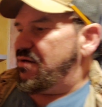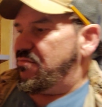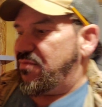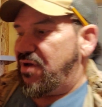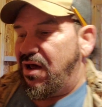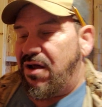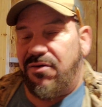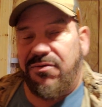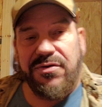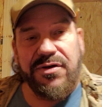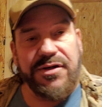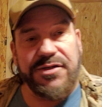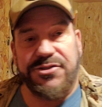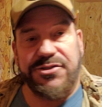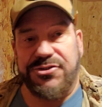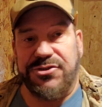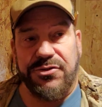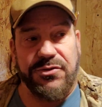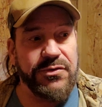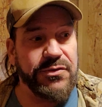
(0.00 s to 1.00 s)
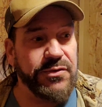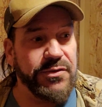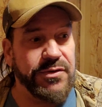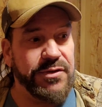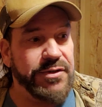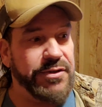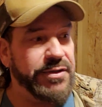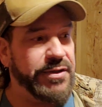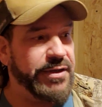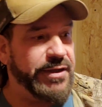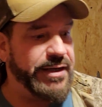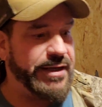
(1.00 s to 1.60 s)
I'm not really sure.